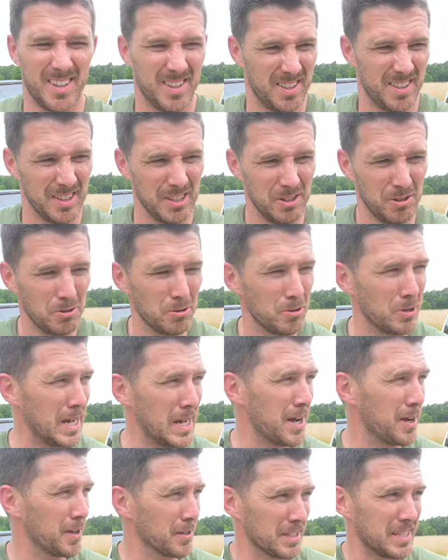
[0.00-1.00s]

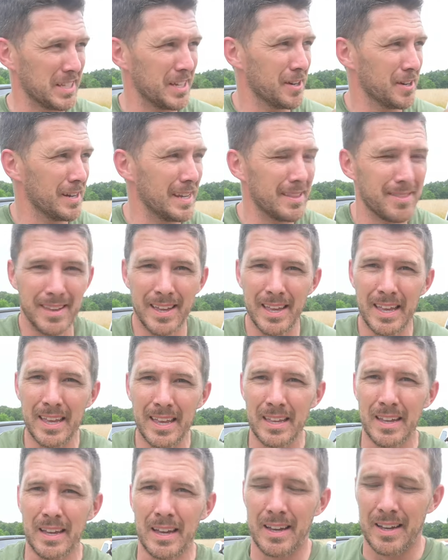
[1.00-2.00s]
little geary
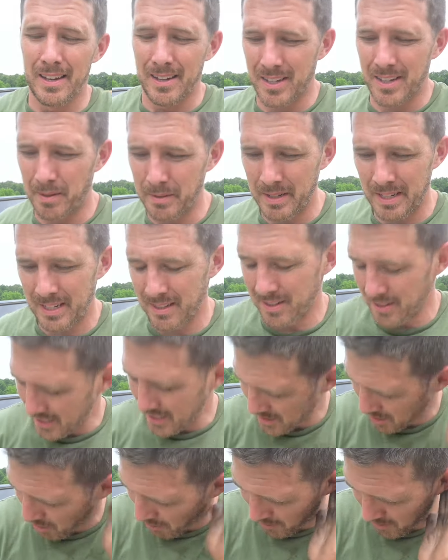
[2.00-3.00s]
thing coming into the
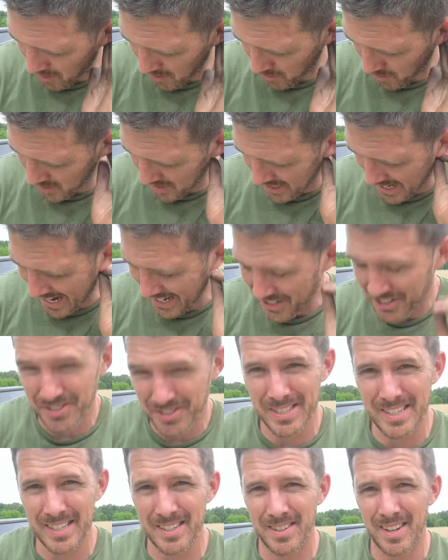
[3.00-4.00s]
starter was
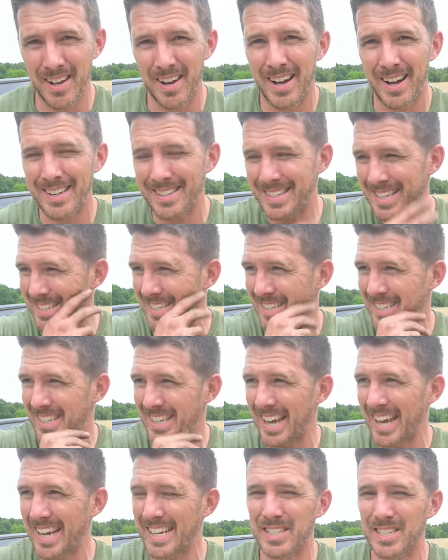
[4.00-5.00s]
actually not
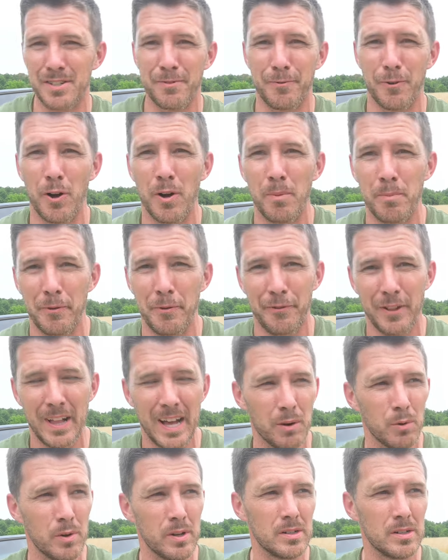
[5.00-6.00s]
disengaged from the
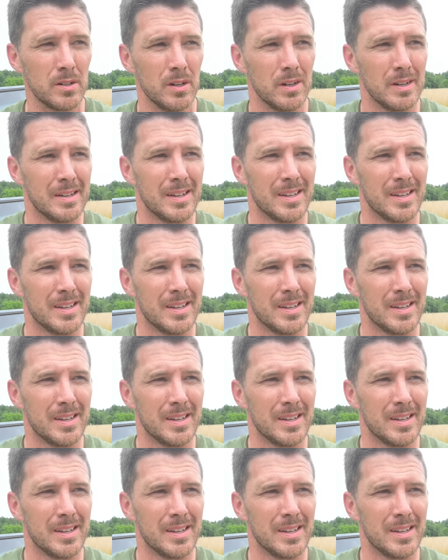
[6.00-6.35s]
flywheel.